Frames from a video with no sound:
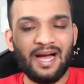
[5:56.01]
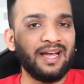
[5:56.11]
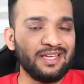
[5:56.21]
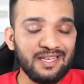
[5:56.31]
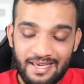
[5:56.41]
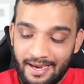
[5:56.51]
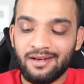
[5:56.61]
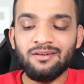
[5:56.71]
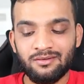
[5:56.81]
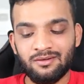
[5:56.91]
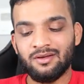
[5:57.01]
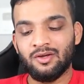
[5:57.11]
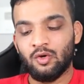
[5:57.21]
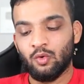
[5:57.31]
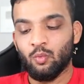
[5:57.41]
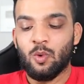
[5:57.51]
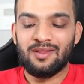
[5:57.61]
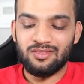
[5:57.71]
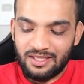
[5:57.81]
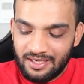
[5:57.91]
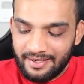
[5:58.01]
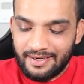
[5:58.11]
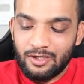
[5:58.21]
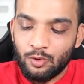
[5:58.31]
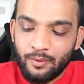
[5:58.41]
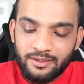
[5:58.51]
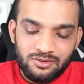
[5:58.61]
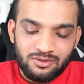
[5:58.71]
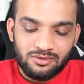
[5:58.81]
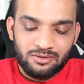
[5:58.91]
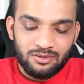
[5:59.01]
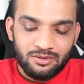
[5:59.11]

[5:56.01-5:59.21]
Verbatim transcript: I can. One thing I can do is,